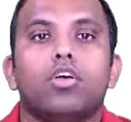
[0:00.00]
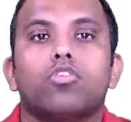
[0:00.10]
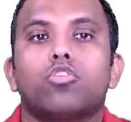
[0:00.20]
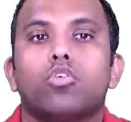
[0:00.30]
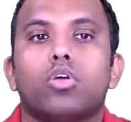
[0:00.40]

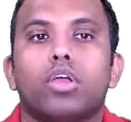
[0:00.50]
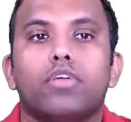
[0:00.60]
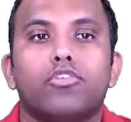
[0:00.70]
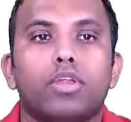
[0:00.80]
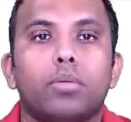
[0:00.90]
So
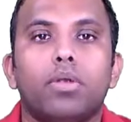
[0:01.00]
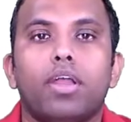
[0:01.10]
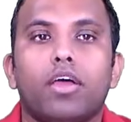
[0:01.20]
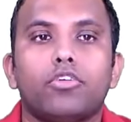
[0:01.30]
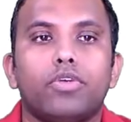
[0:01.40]
if you remember
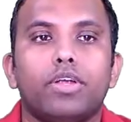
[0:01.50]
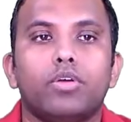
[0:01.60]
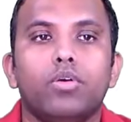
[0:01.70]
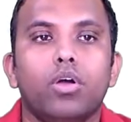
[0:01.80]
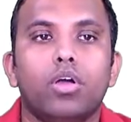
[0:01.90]
last
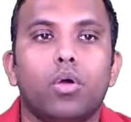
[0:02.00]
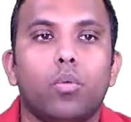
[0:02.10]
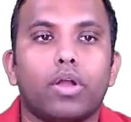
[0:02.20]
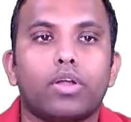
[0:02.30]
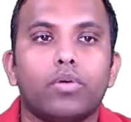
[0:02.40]
video,
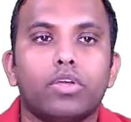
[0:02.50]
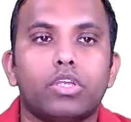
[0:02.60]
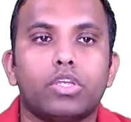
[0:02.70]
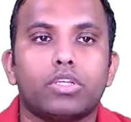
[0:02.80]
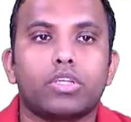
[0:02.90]
what was
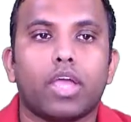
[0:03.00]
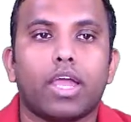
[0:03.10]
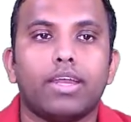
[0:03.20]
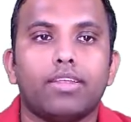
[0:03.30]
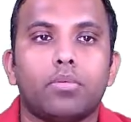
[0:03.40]

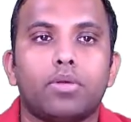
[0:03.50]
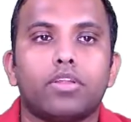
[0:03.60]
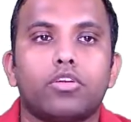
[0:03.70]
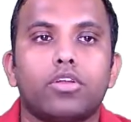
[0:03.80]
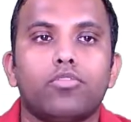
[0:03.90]
Chinese Remainder
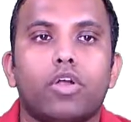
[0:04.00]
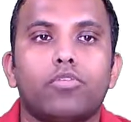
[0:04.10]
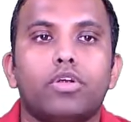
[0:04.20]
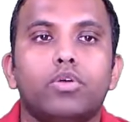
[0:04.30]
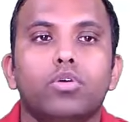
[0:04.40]
Theorem? What
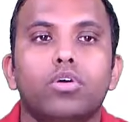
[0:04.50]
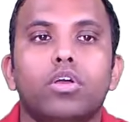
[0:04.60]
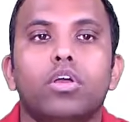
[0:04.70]
we do?